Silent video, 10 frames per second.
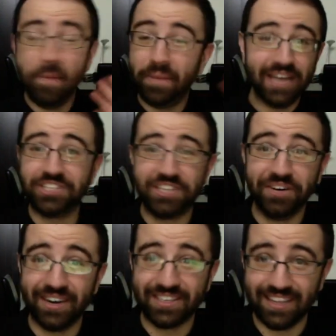But Ed
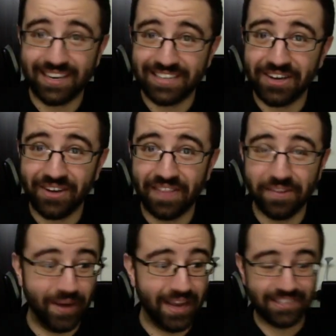Sheeran doesn't let his ego get in
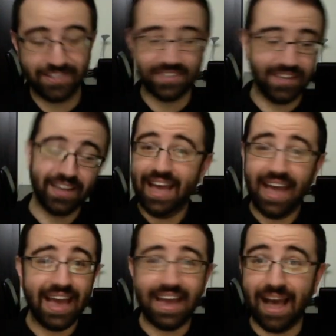the way. He's just like,
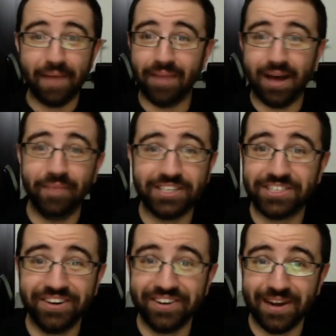hey, I'm Ed
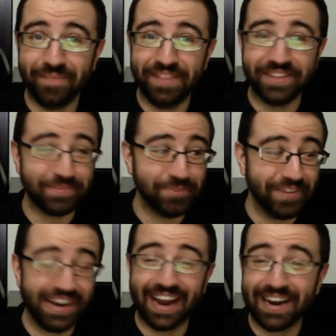Sheeran, I'm in this
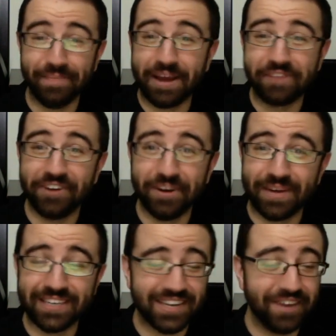movie and I'm going to make fun of
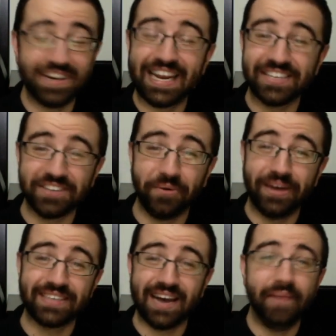myself. And he has a
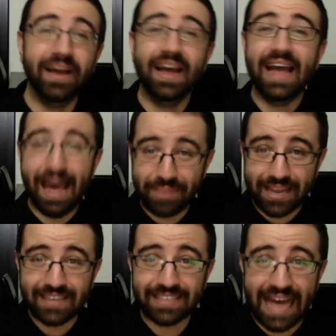great time. And
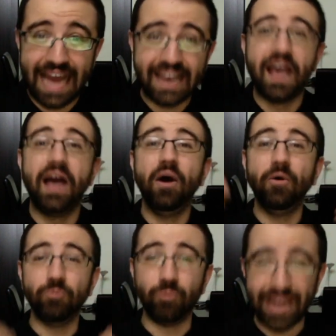because of that,
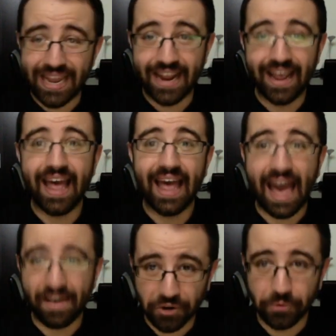we
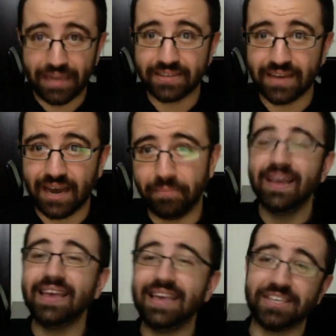have a great time.
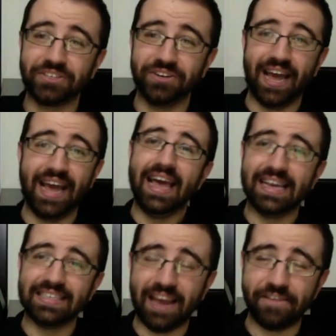Yesterday
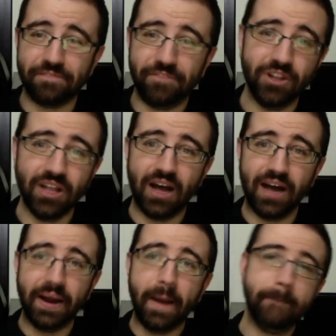is a
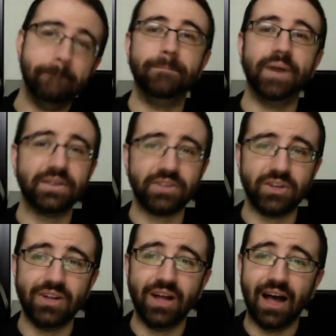full-on
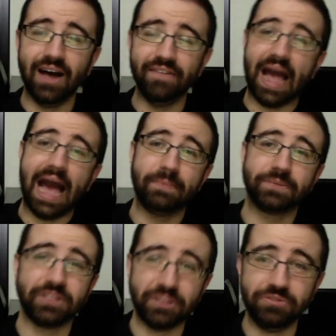bundle of
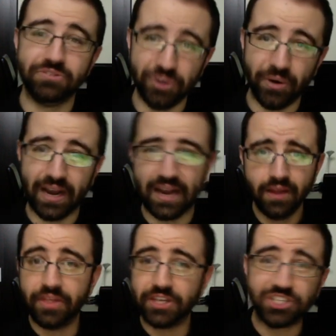absolute joy.
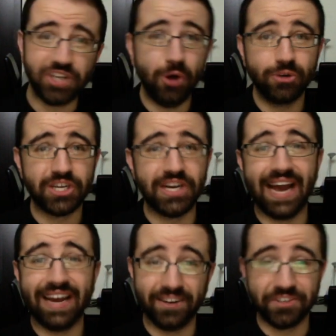The show
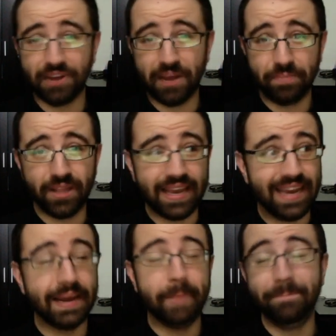tonight on
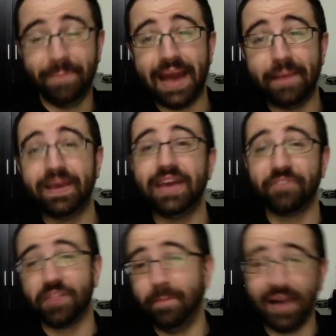Trampoline may be
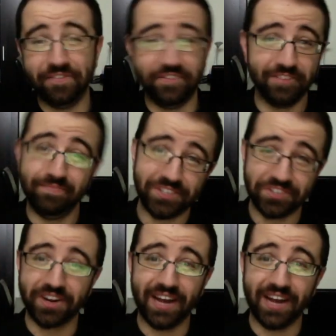for the benefit of Mr.